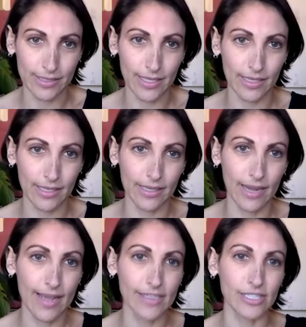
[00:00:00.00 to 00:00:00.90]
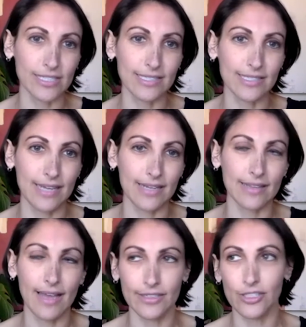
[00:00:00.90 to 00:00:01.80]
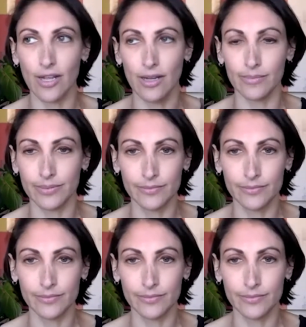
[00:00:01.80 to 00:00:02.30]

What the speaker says: And I actually stayed at that job.